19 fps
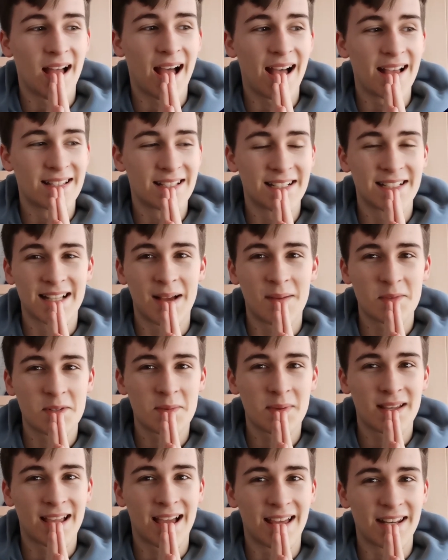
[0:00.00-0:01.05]
As exams have
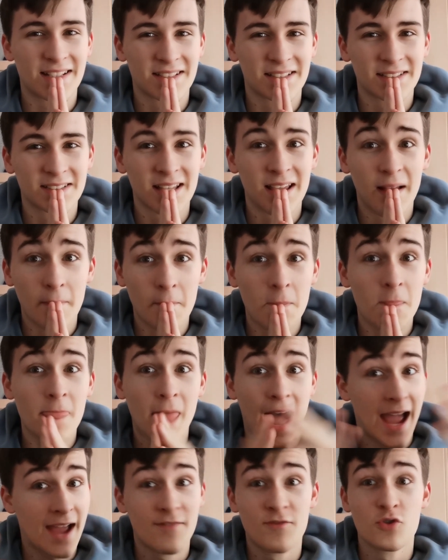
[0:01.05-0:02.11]
been cancelled,
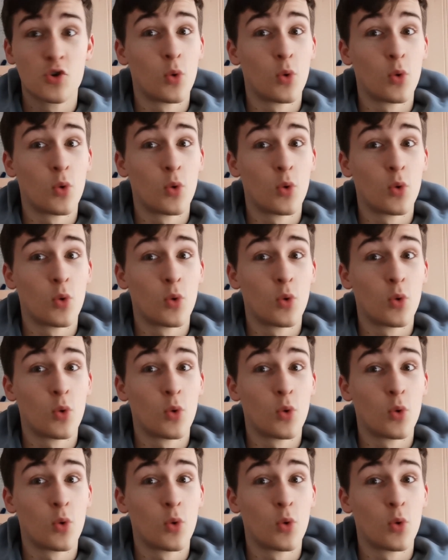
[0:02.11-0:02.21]
I have